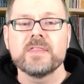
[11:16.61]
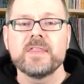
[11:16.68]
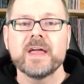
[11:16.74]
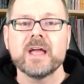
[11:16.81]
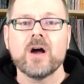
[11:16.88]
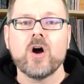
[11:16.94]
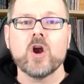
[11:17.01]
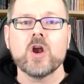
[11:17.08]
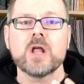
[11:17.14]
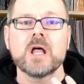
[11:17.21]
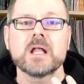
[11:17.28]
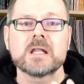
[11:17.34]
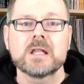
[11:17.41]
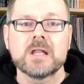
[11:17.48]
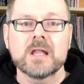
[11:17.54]
They
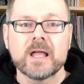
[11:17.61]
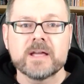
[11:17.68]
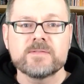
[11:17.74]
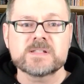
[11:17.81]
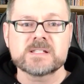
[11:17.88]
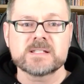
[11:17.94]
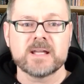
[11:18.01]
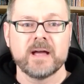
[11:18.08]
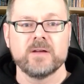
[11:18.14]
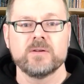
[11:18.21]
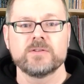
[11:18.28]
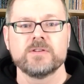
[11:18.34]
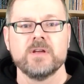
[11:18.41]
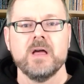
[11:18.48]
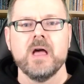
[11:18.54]
are
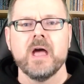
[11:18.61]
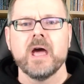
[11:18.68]
lifestyles.